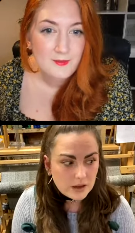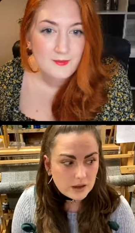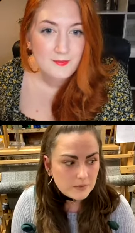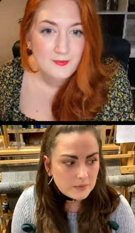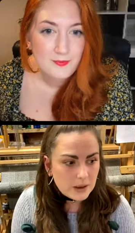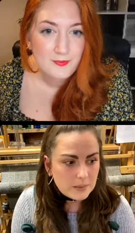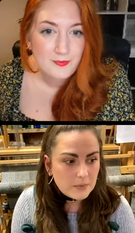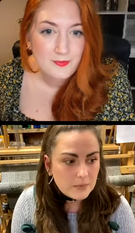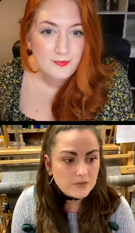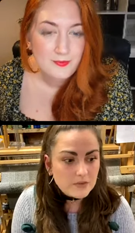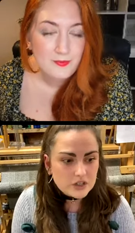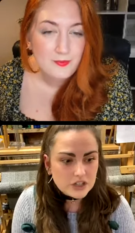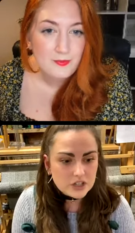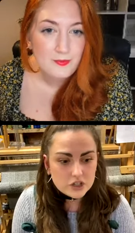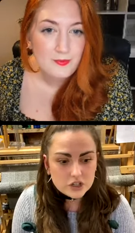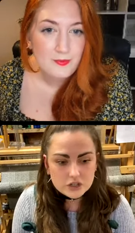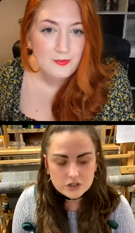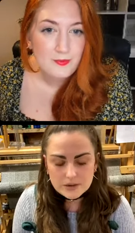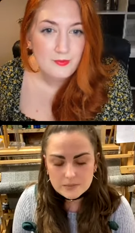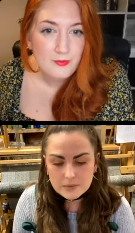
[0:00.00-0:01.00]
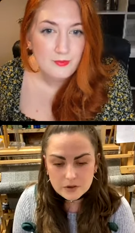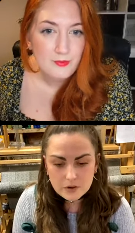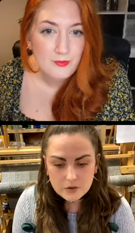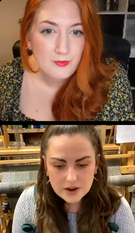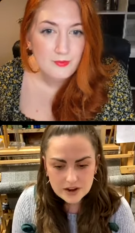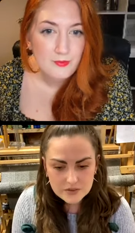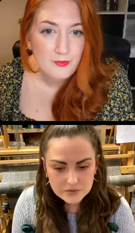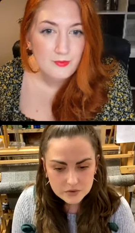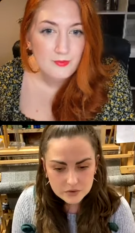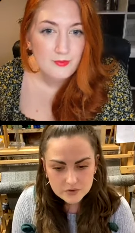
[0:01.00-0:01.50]
Speaker 1: I'm obviously extremely
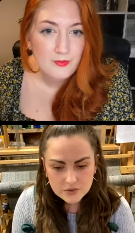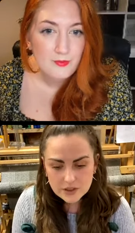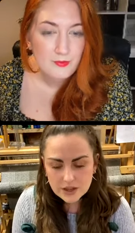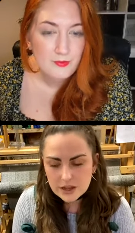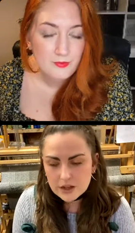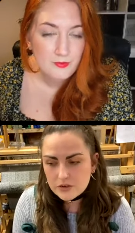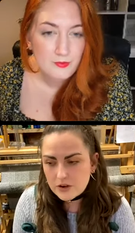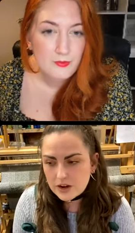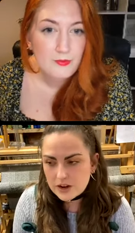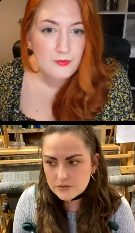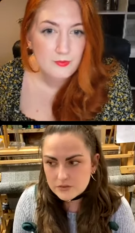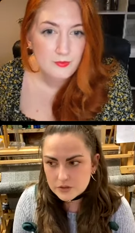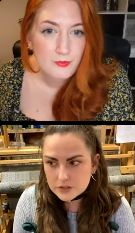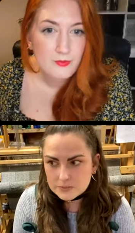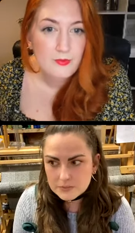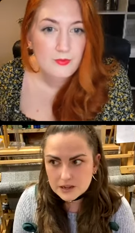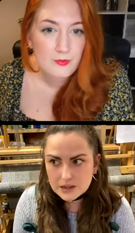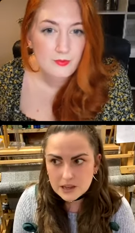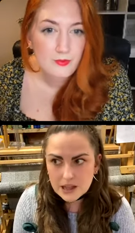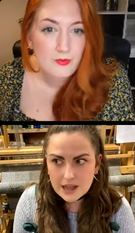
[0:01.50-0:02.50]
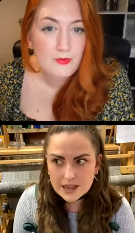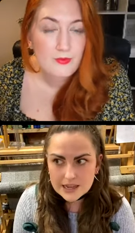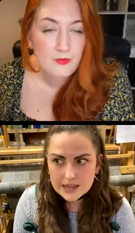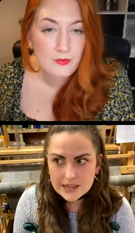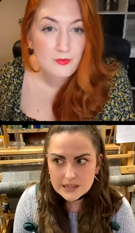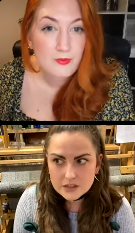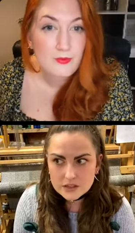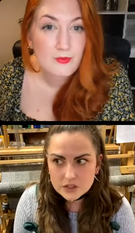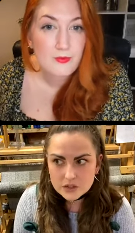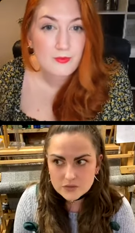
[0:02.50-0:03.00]
grateful for that, grateful to my
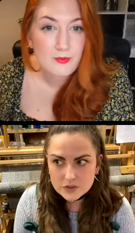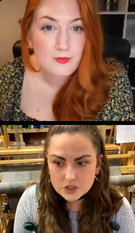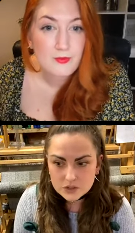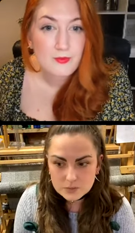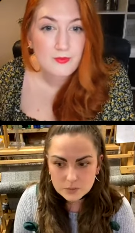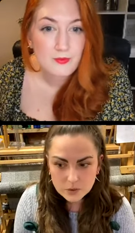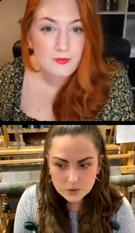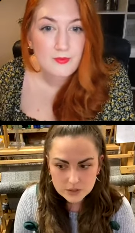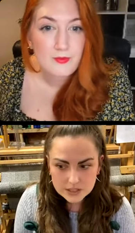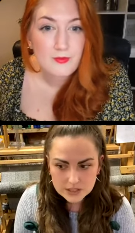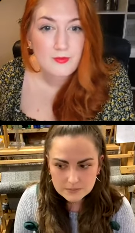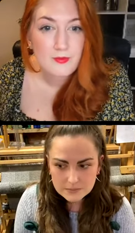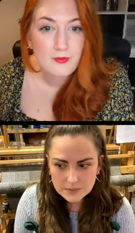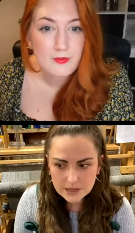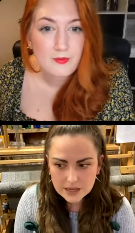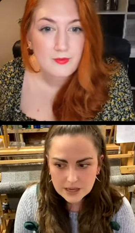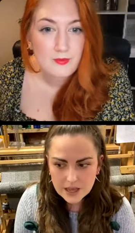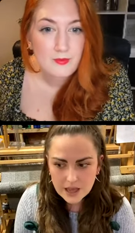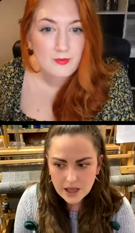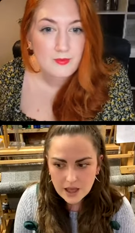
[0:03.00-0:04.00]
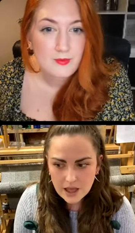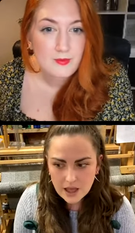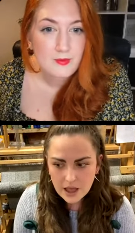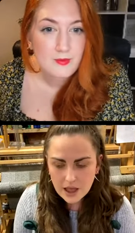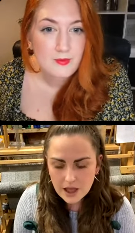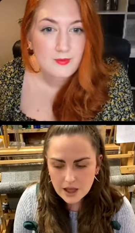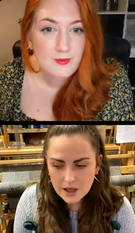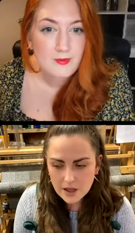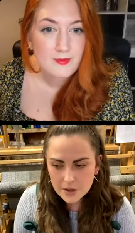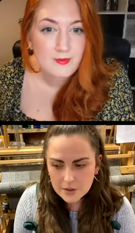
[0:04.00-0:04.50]
clients for supporting me.
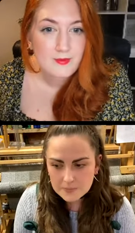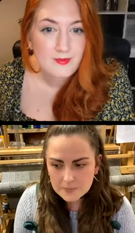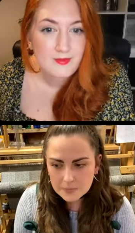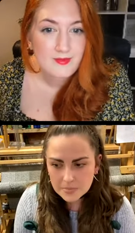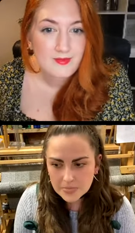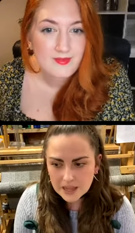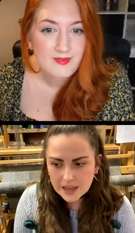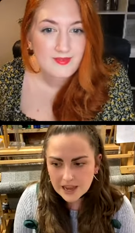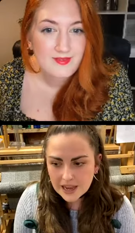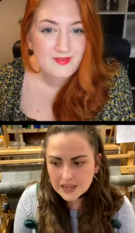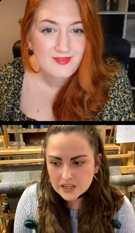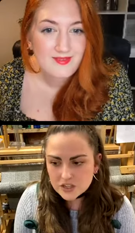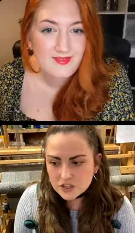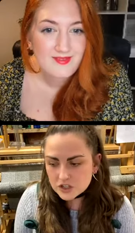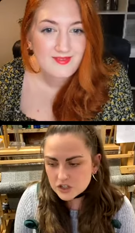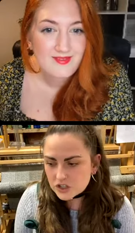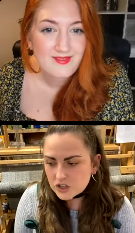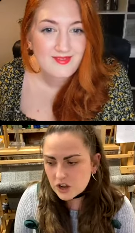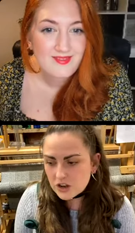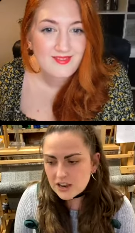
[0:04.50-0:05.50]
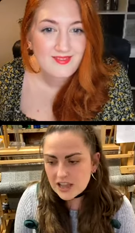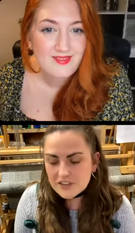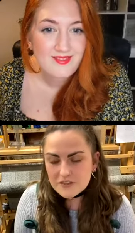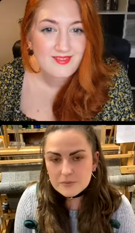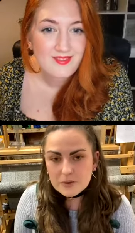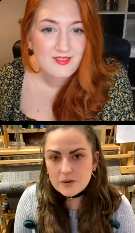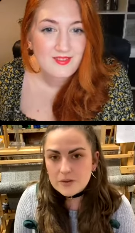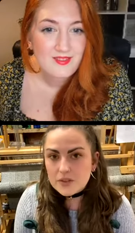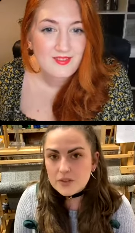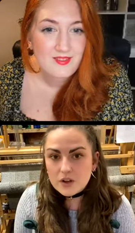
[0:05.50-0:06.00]
Um, it's just not
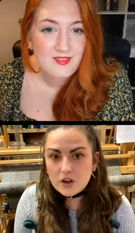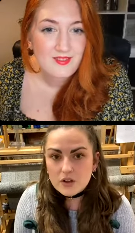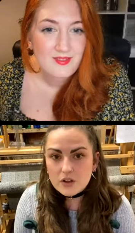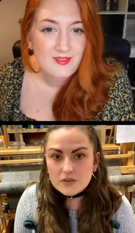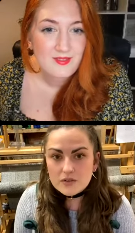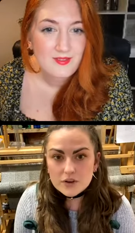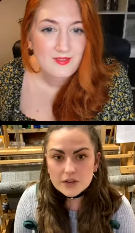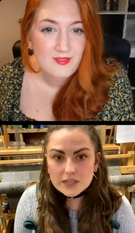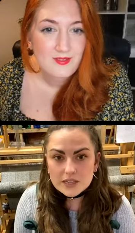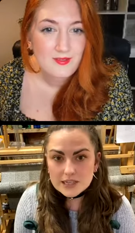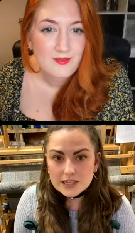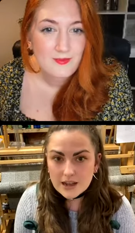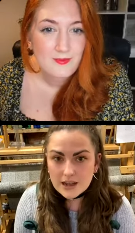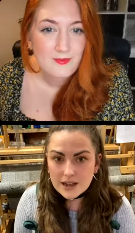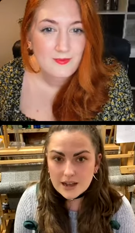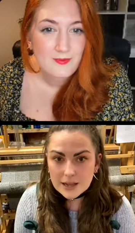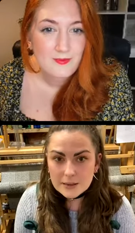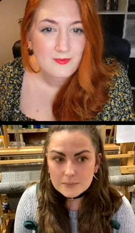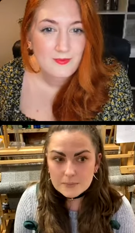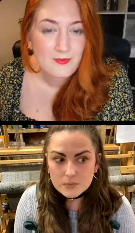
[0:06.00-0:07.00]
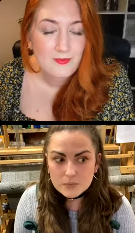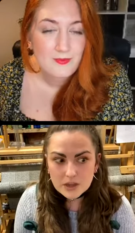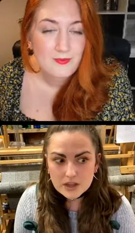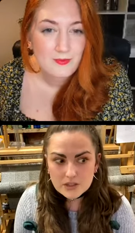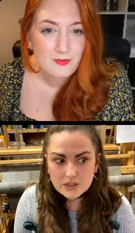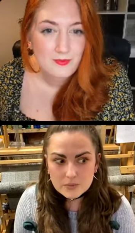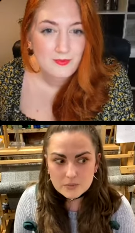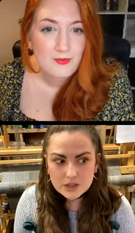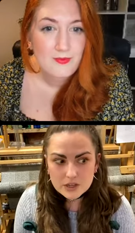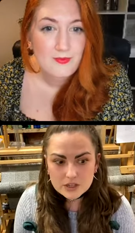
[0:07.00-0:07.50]
left me with a lot of free time. I
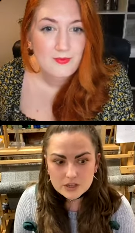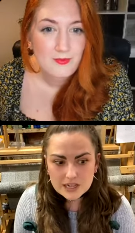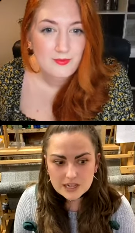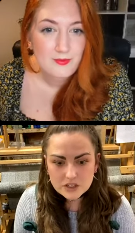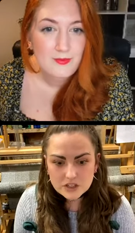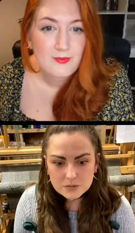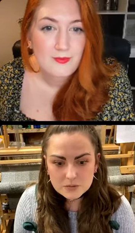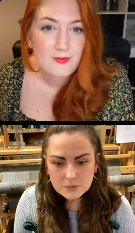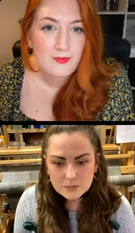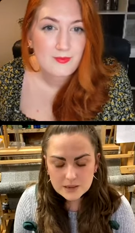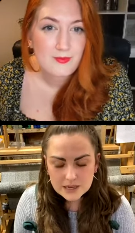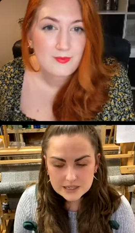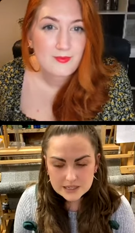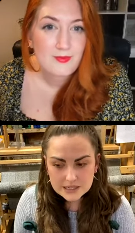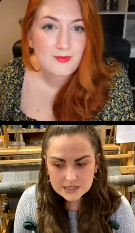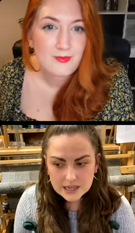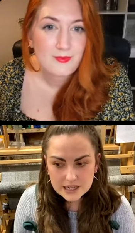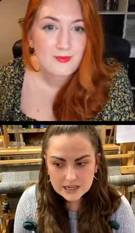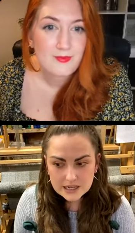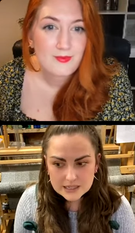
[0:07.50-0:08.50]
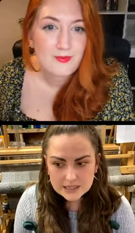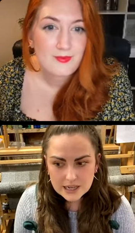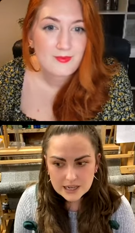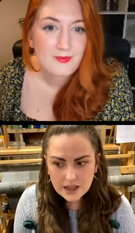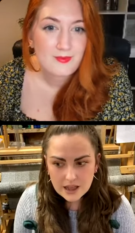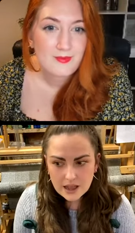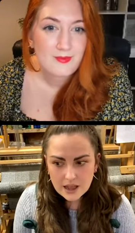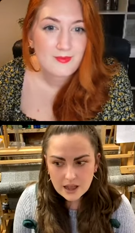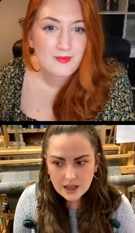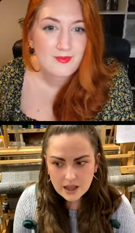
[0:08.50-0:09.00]
think when you set up a business,
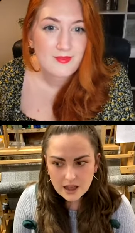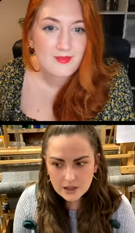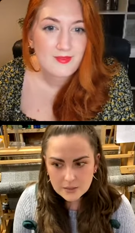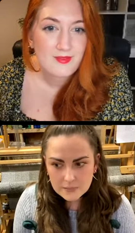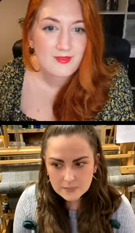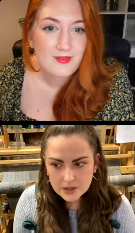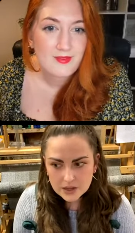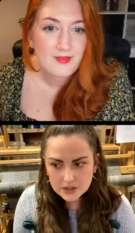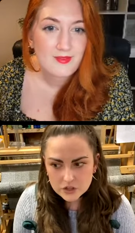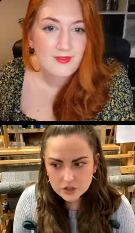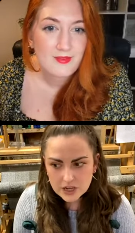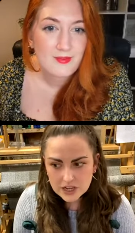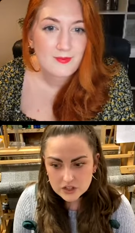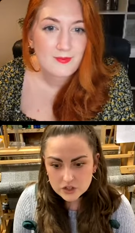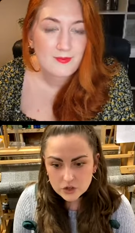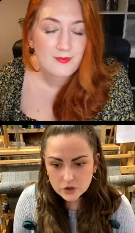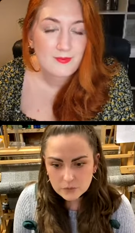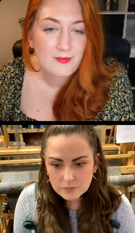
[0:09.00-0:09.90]
um, it's it's your